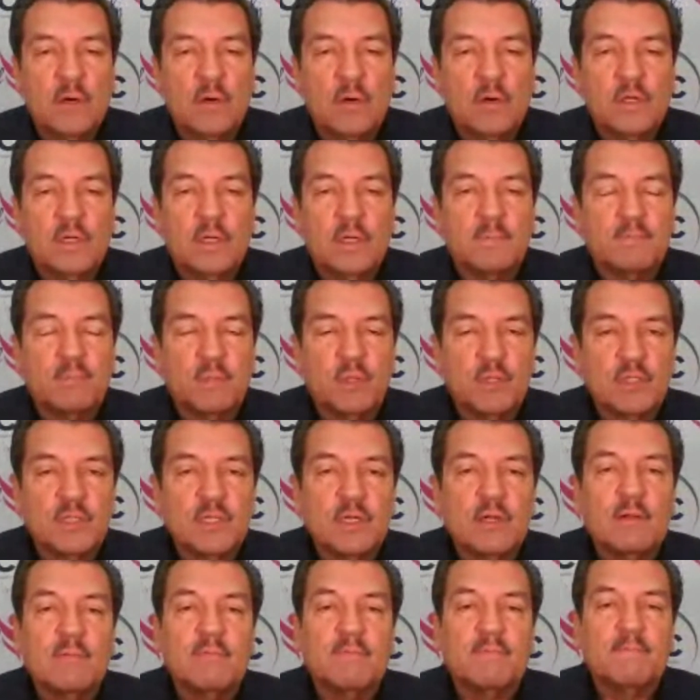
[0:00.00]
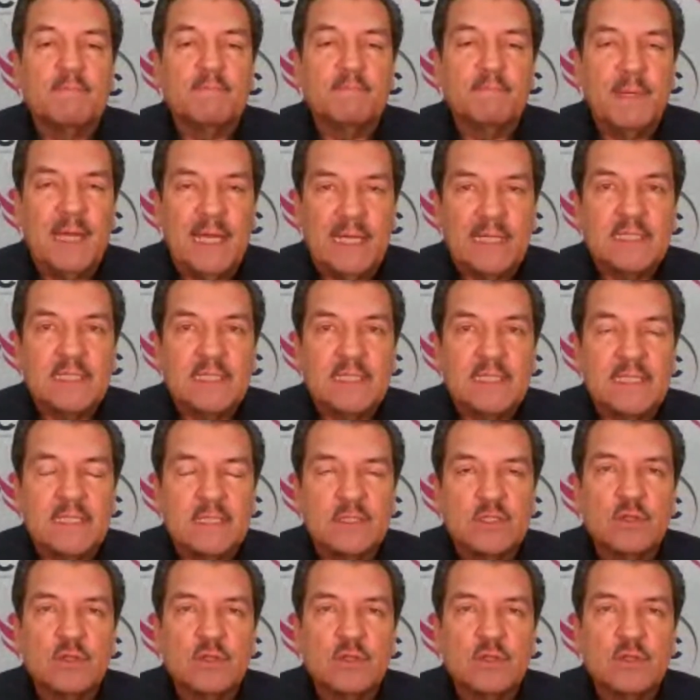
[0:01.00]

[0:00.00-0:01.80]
on a personal basis,